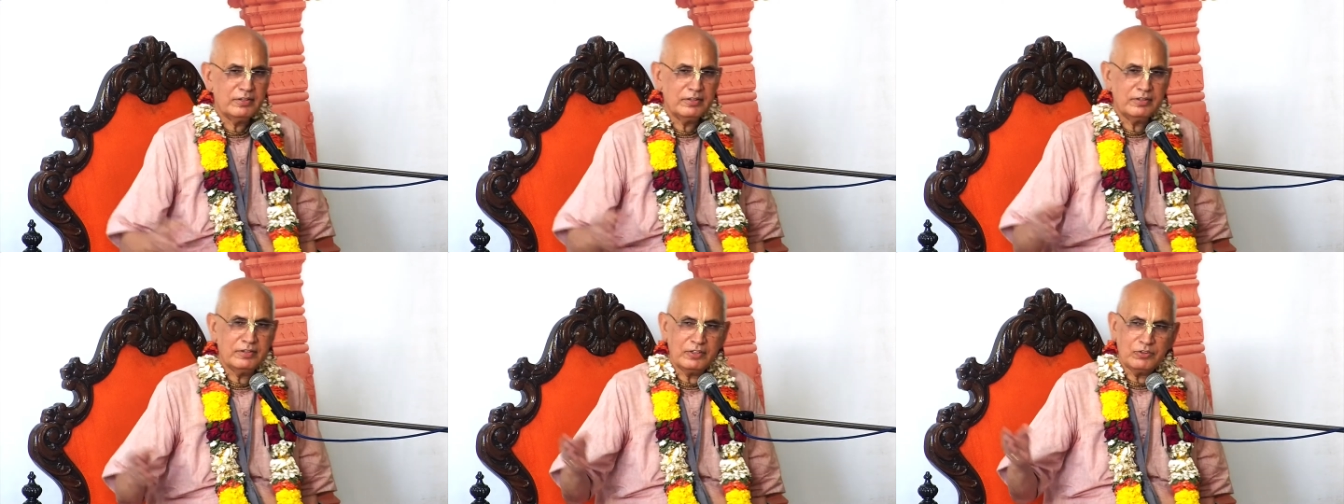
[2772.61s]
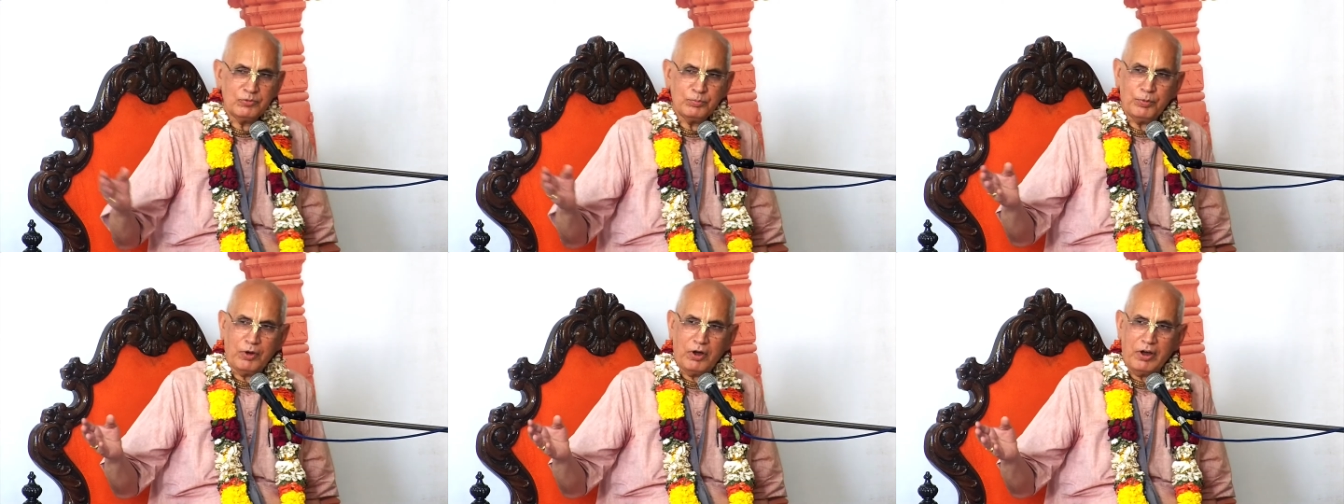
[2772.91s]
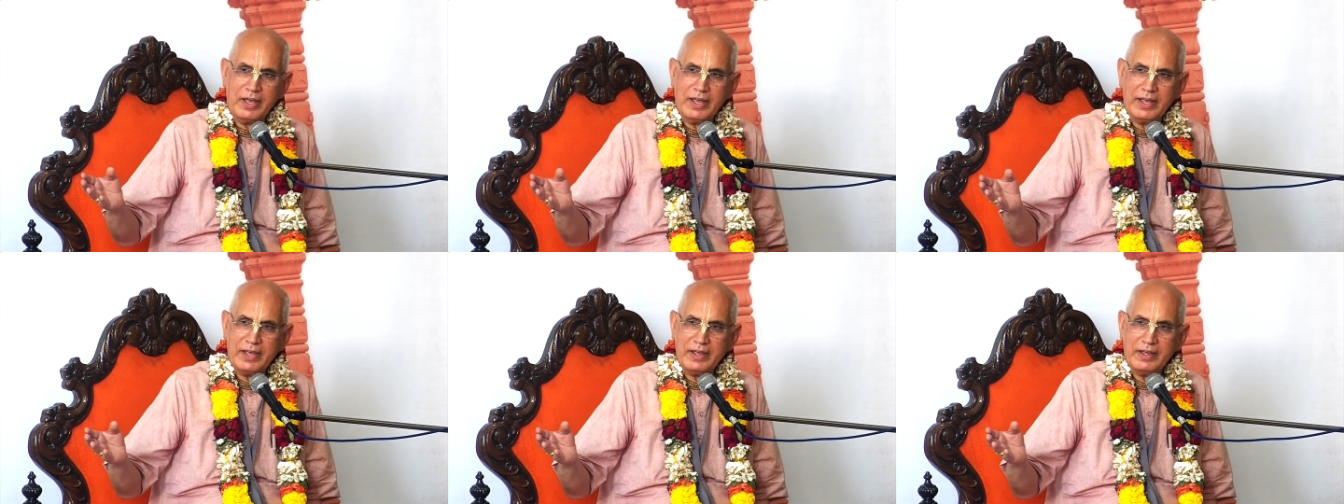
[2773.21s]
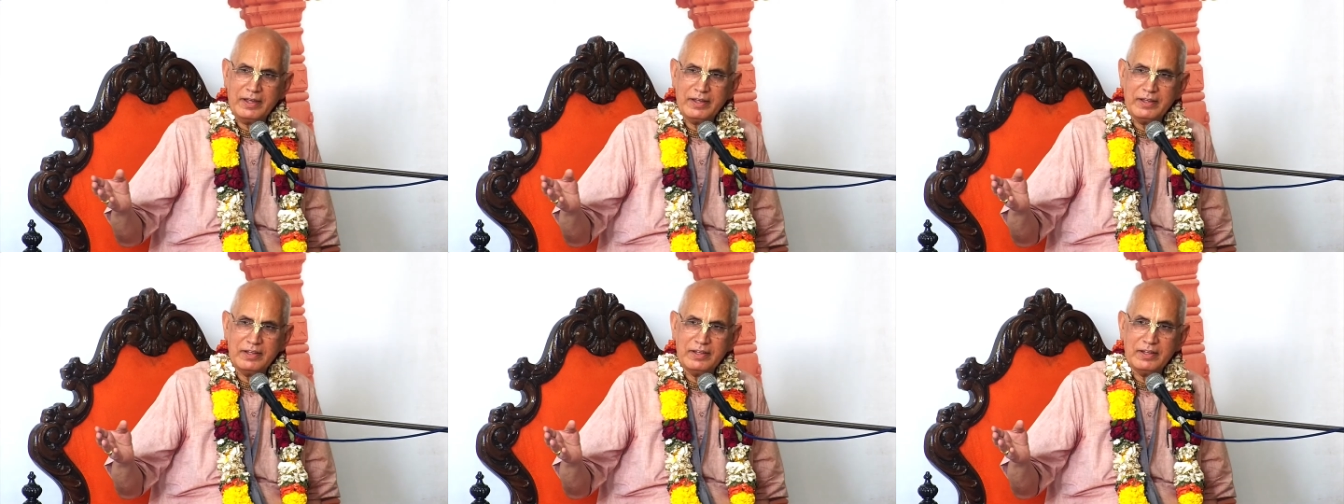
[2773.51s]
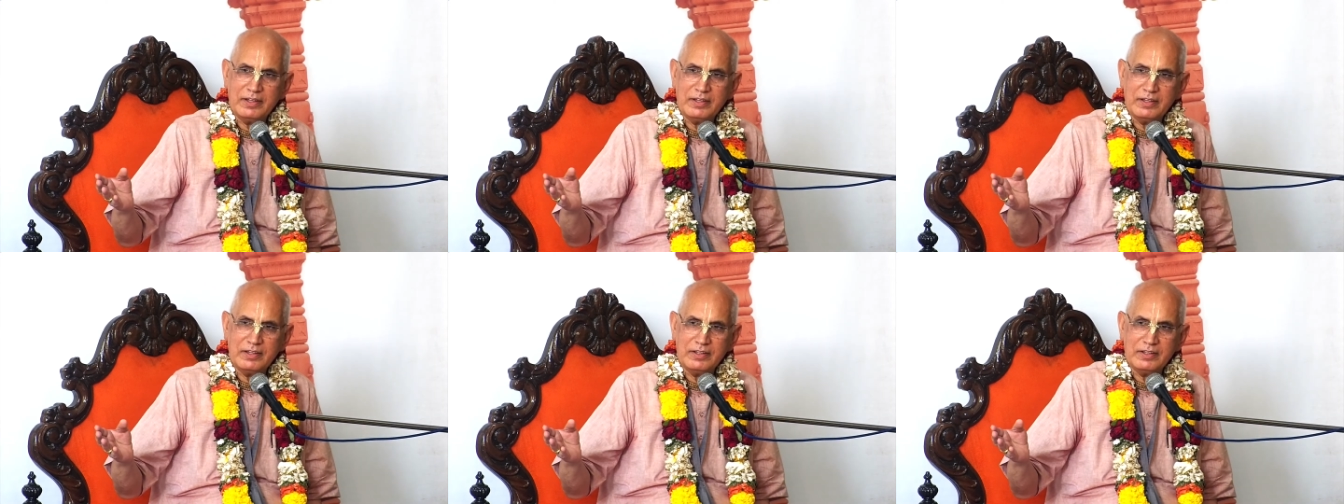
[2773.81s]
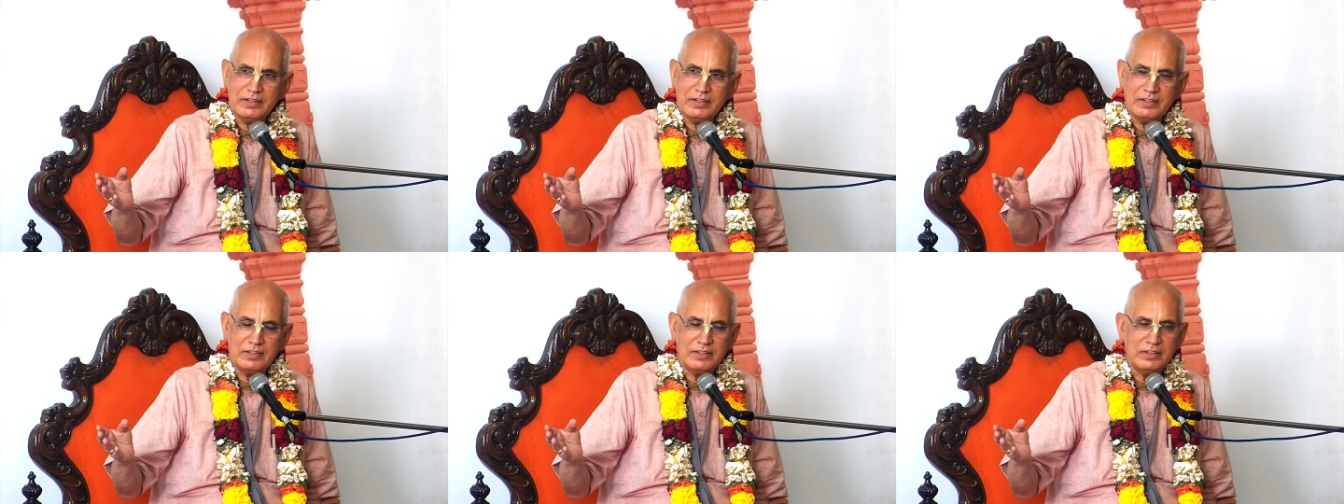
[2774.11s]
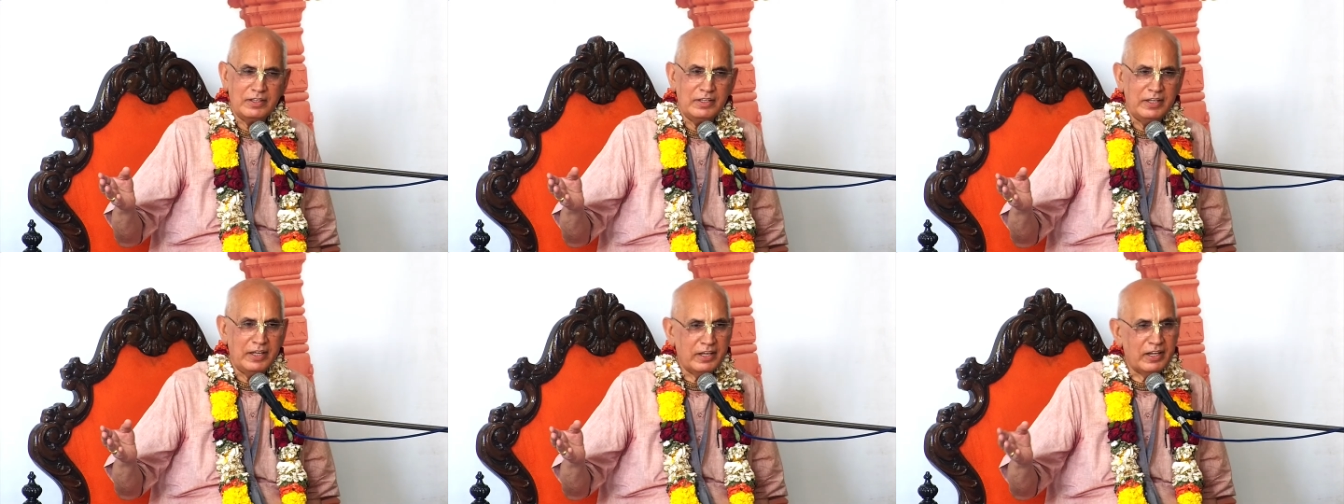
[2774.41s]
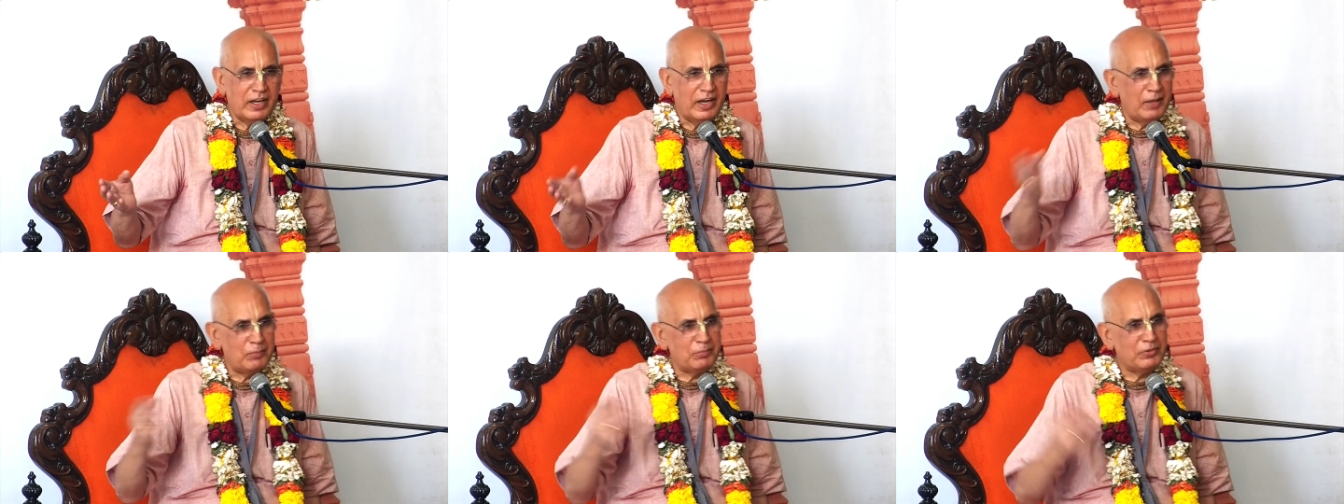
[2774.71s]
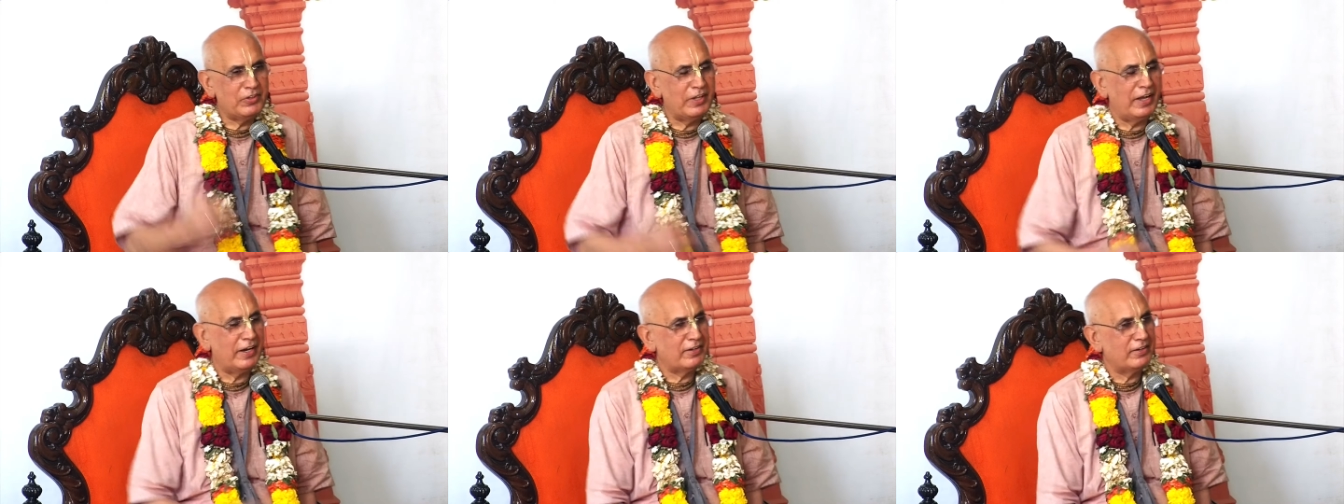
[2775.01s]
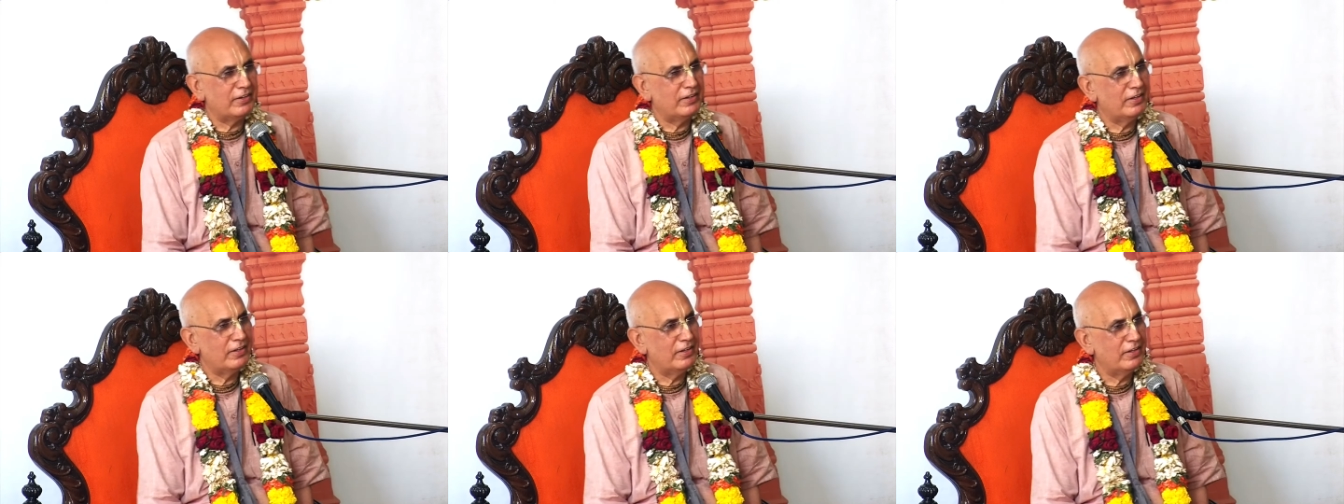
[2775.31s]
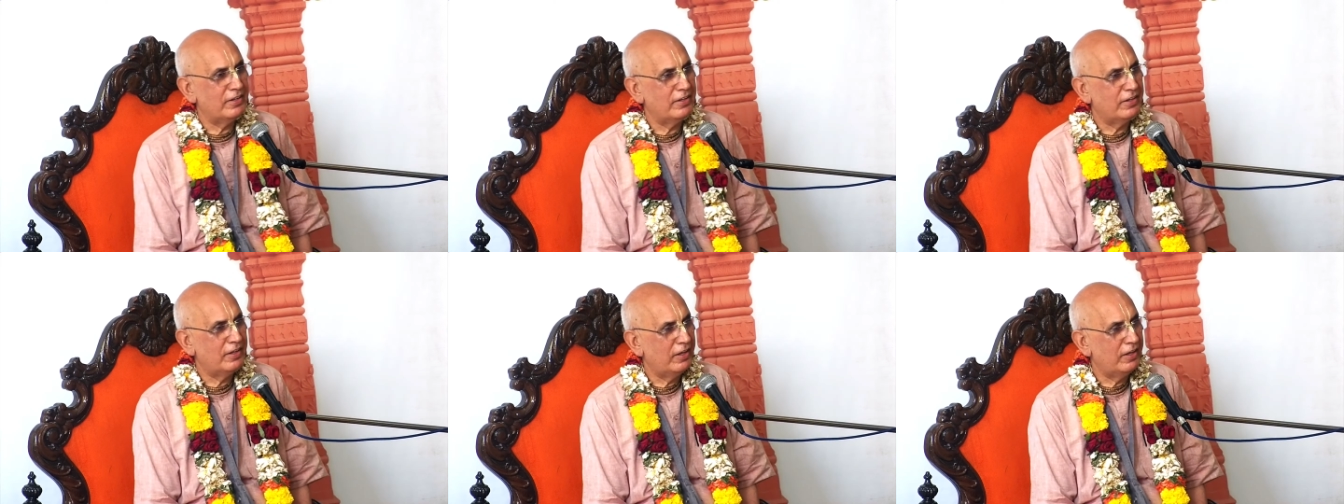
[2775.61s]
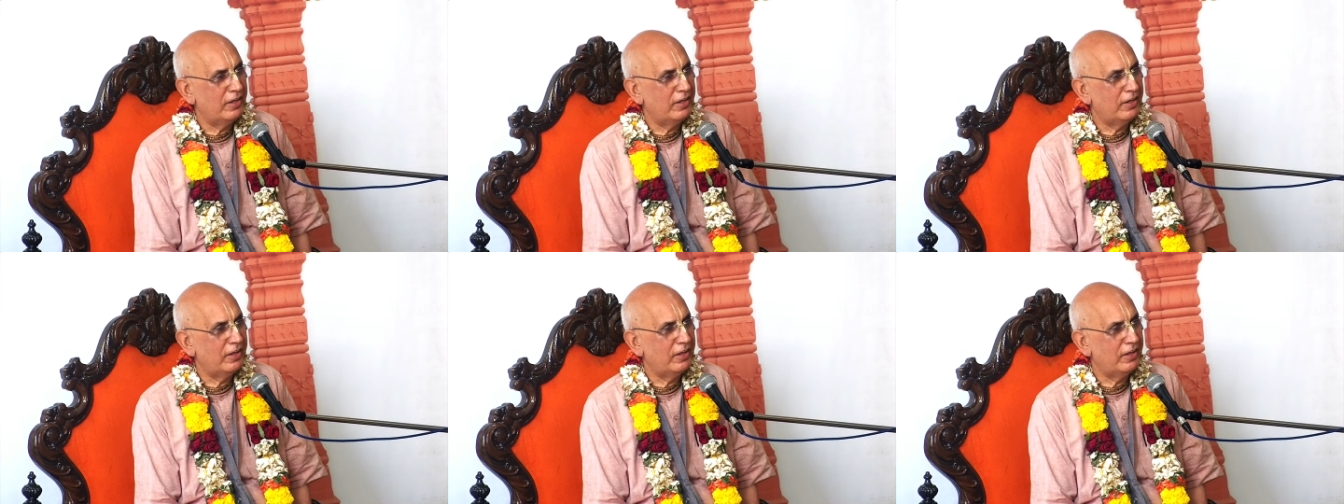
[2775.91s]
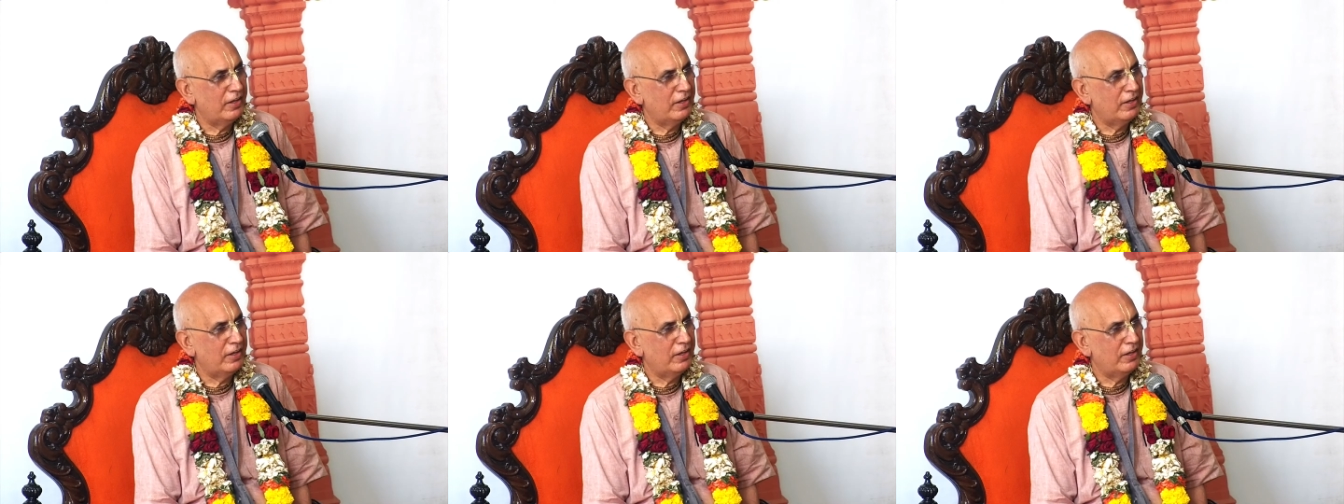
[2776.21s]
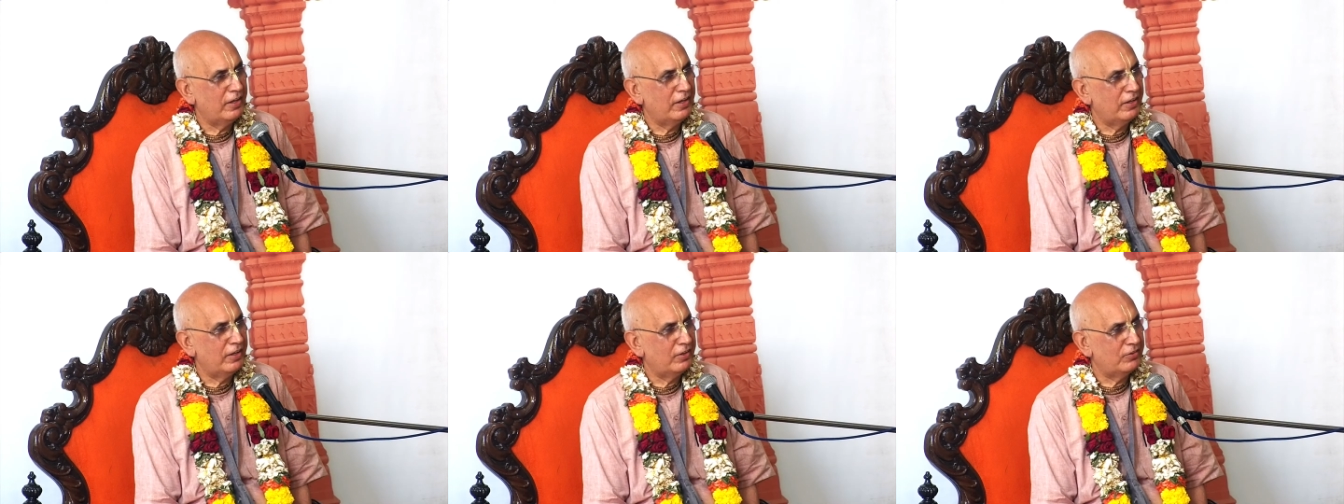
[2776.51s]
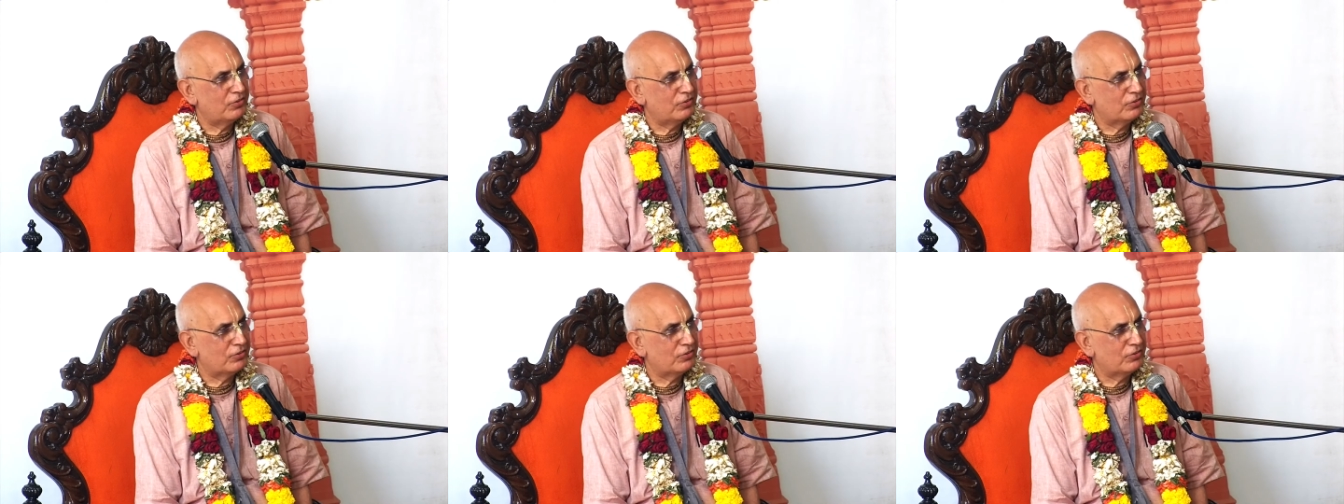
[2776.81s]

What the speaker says: this boy, he claims that he is Krishna.